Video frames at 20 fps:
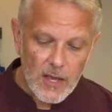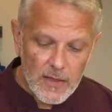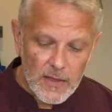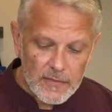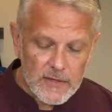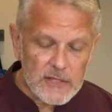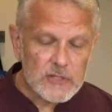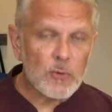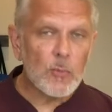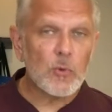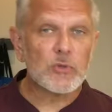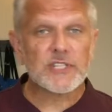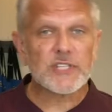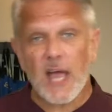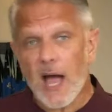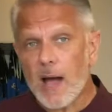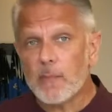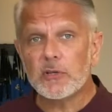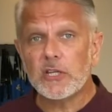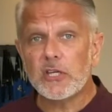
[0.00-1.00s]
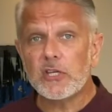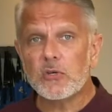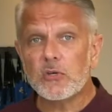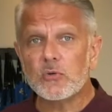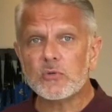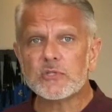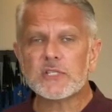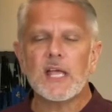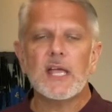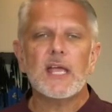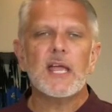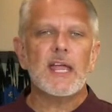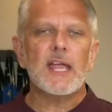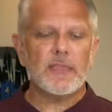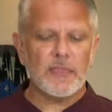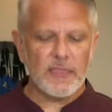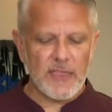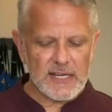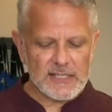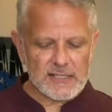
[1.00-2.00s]
These are most commonly used in
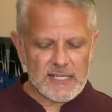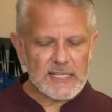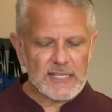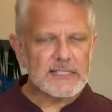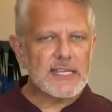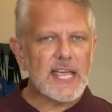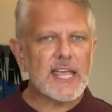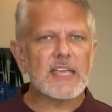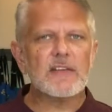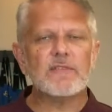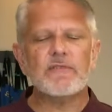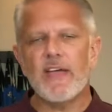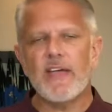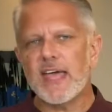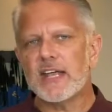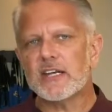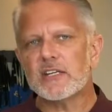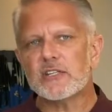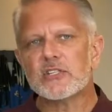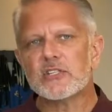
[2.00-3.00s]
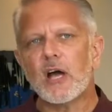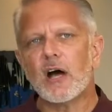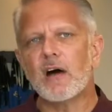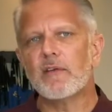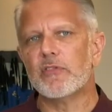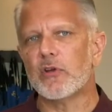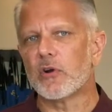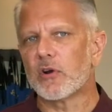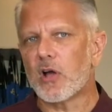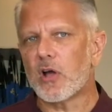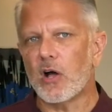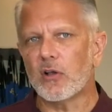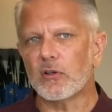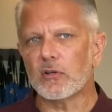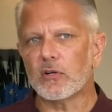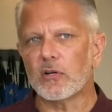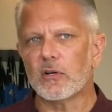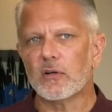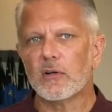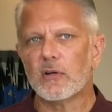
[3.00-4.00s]
things that take advantage of their color.
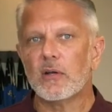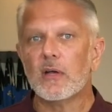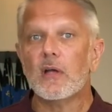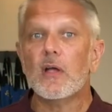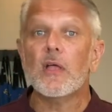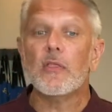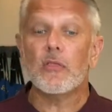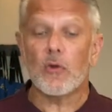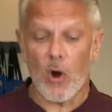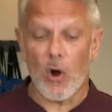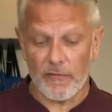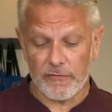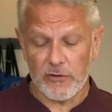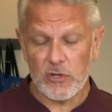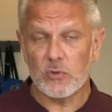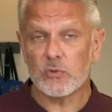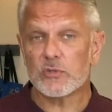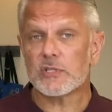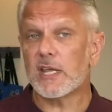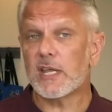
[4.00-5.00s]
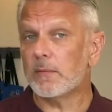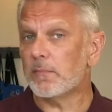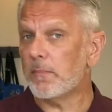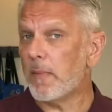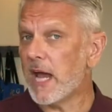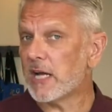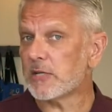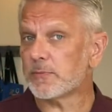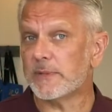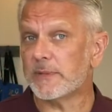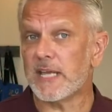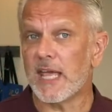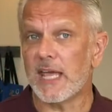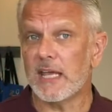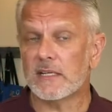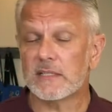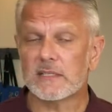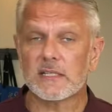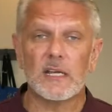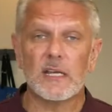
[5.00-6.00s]
They're often used in mashed
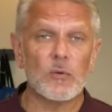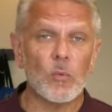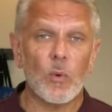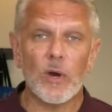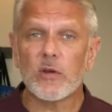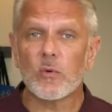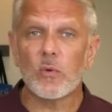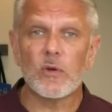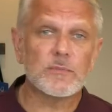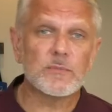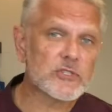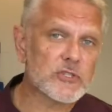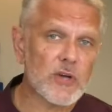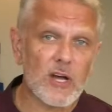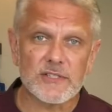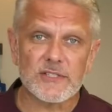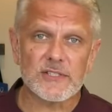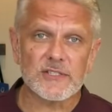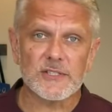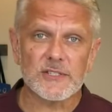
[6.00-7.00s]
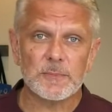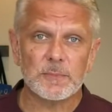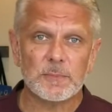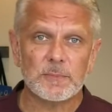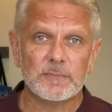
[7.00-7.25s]
potatoes and white cream sauces.